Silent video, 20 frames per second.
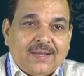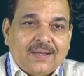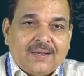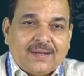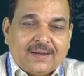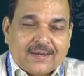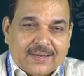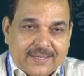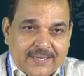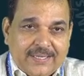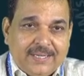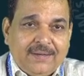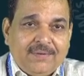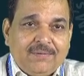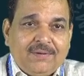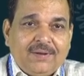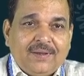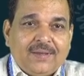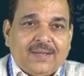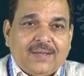
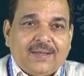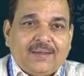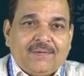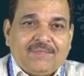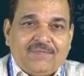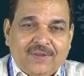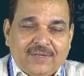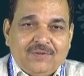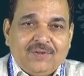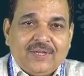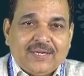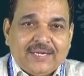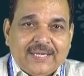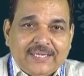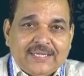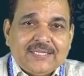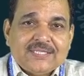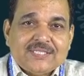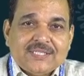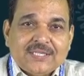
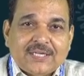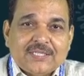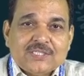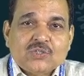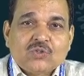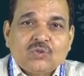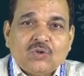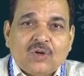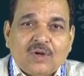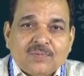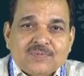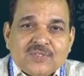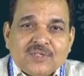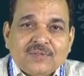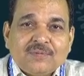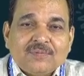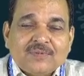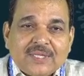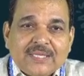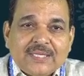getting chance to
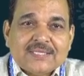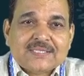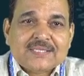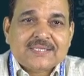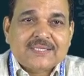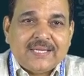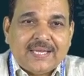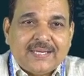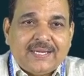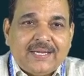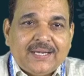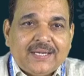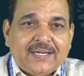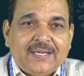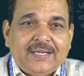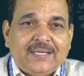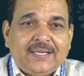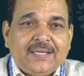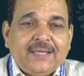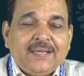observe things
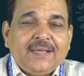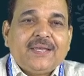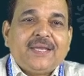directly,